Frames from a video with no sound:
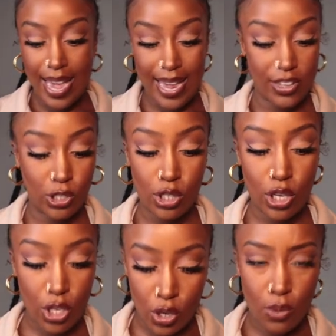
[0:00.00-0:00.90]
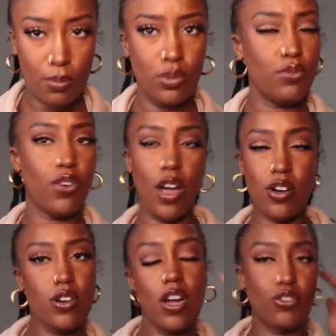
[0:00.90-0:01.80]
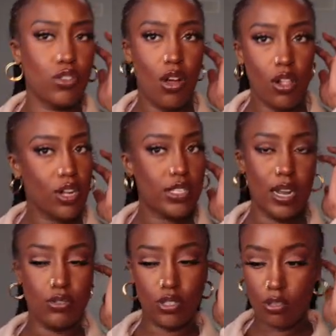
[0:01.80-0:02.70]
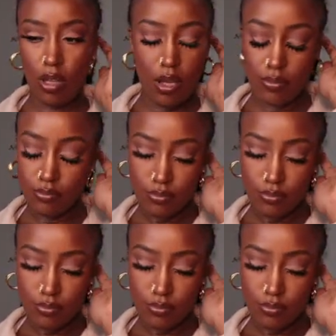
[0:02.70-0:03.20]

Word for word: and just a cute boot for under a hundred dollars. And I was just like,